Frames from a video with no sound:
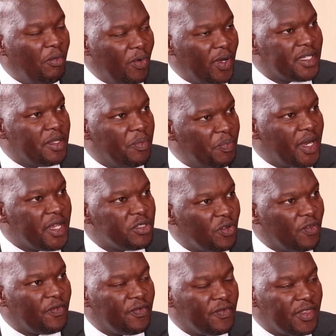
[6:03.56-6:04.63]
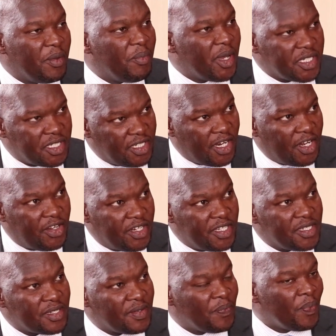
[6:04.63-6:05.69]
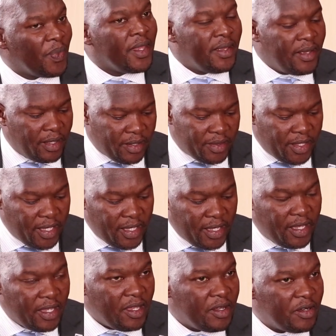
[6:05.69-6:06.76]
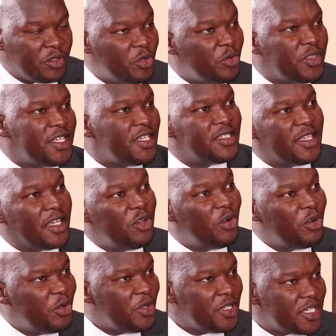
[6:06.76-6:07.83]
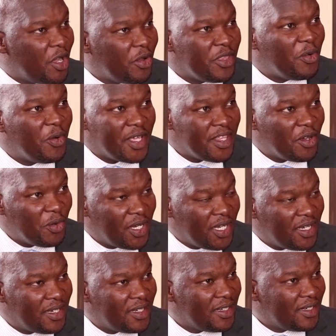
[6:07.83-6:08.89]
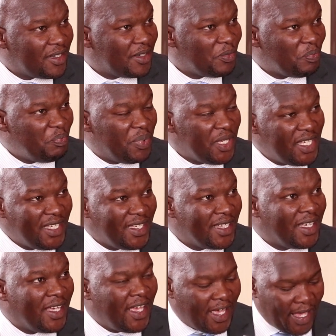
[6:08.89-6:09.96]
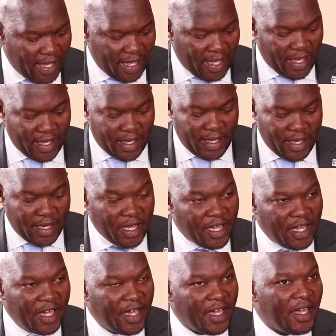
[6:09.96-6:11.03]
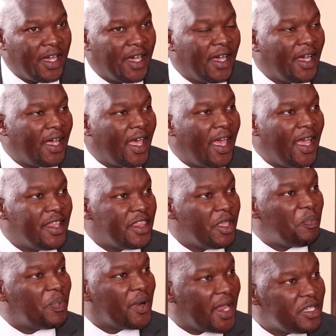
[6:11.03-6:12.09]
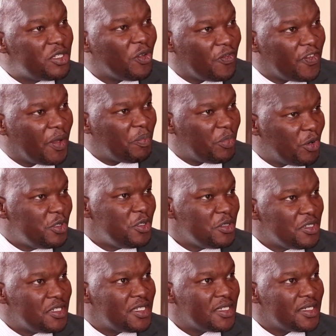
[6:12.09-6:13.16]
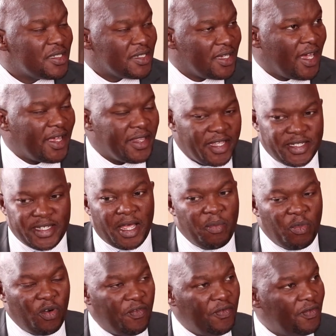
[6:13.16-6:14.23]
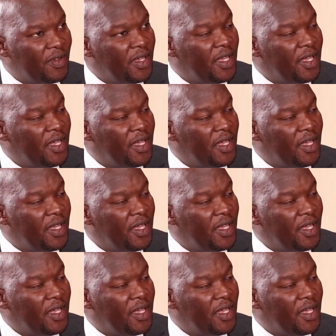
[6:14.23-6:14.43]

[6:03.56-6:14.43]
what the price of the machinery is. Mm. The two things they don't know is how the weather will be. Sure uh, and the price of their produce mm -hmm. at the time of